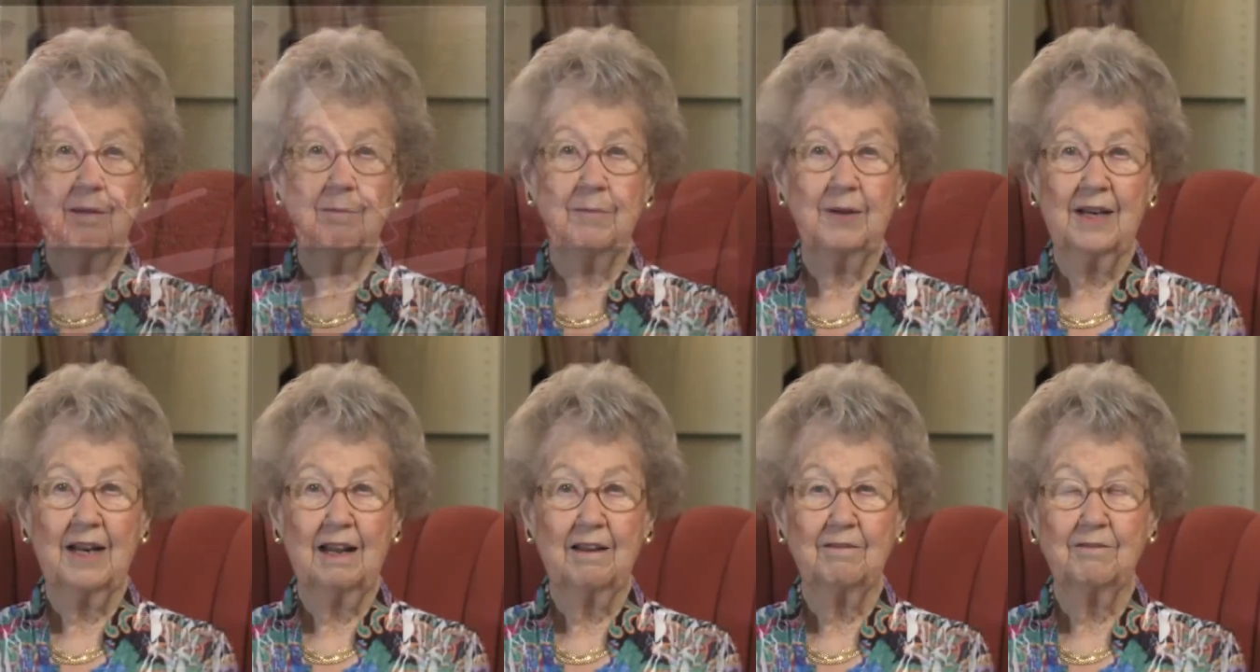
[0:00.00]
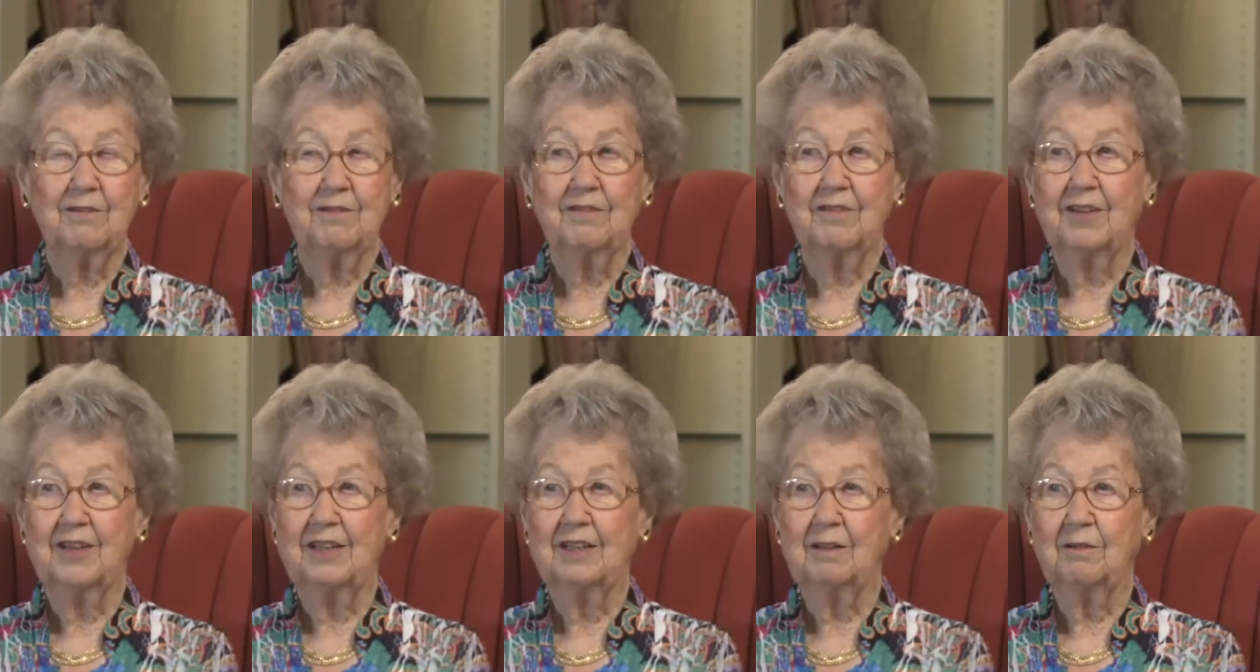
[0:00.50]
But I
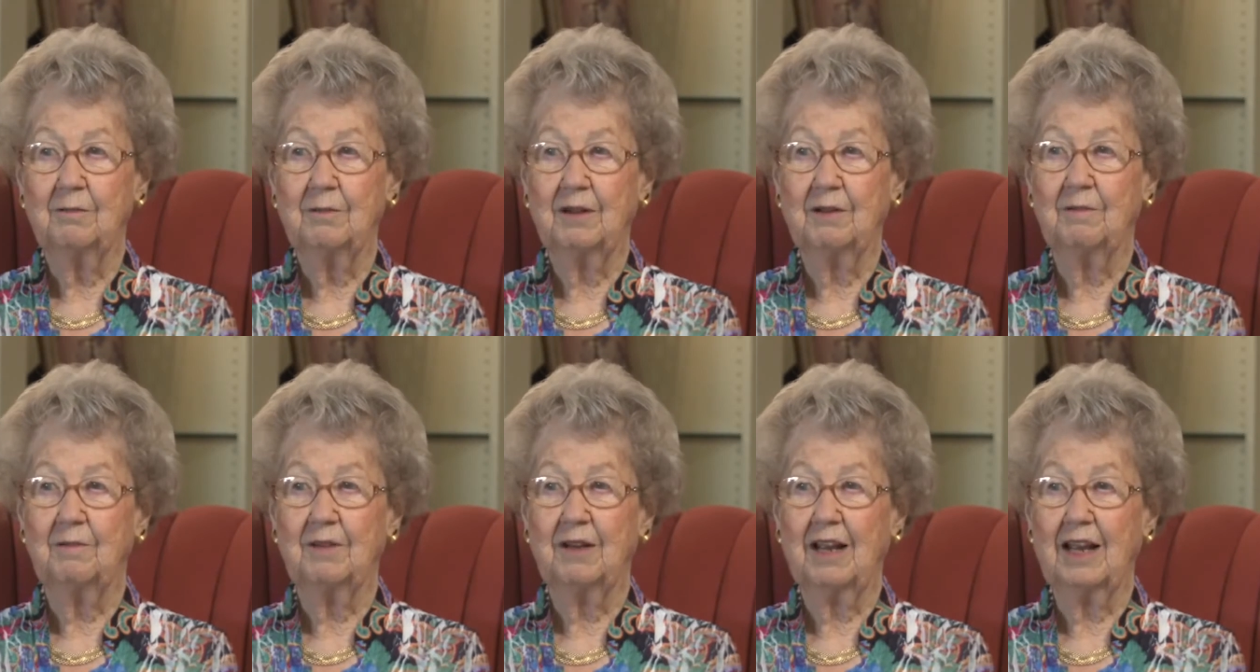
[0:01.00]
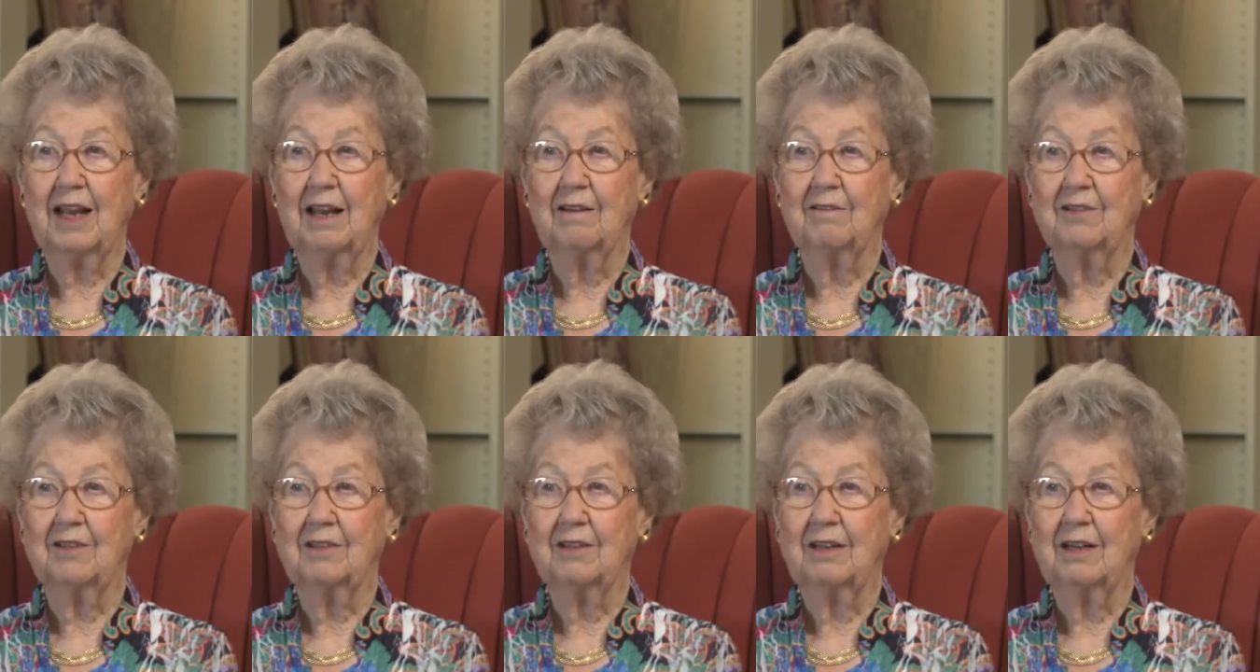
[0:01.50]
feel when we
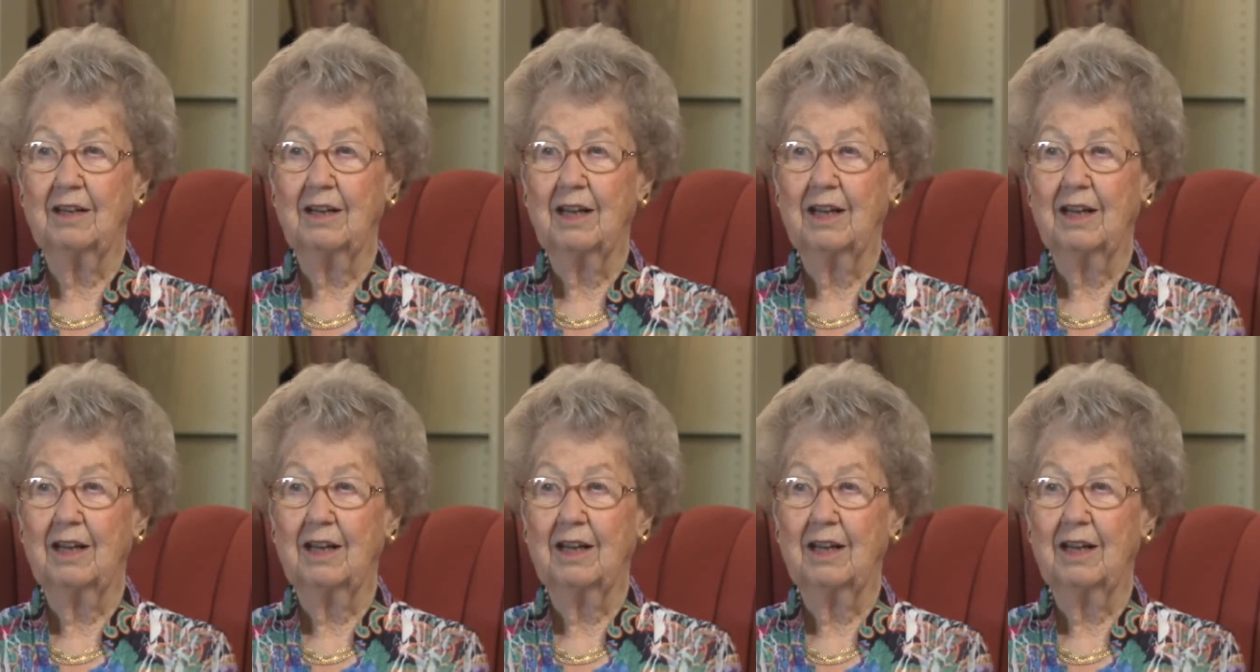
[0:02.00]
have a